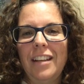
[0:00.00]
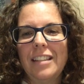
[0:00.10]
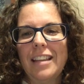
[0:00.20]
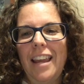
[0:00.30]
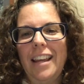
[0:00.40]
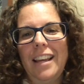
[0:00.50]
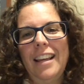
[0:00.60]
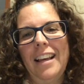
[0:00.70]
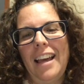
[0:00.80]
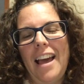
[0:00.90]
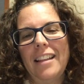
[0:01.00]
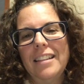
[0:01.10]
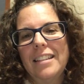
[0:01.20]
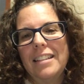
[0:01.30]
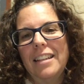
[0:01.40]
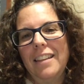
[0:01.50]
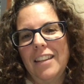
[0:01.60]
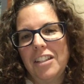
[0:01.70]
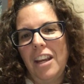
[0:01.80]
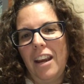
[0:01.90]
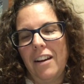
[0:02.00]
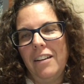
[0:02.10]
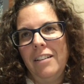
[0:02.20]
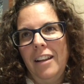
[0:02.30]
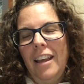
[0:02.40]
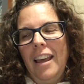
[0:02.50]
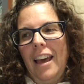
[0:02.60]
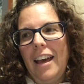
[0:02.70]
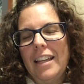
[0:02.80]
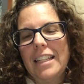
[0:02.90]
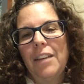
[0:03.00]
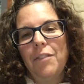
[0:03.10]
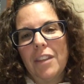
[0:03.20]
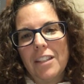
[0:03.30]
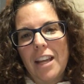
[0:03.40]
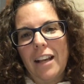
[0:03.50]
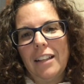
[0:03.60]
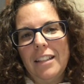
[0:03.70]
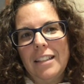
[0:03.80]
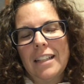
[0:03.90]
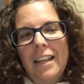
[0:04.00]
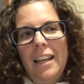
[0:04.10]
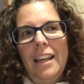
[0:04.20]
is getting Alice to sit in the chair to give her the checklist,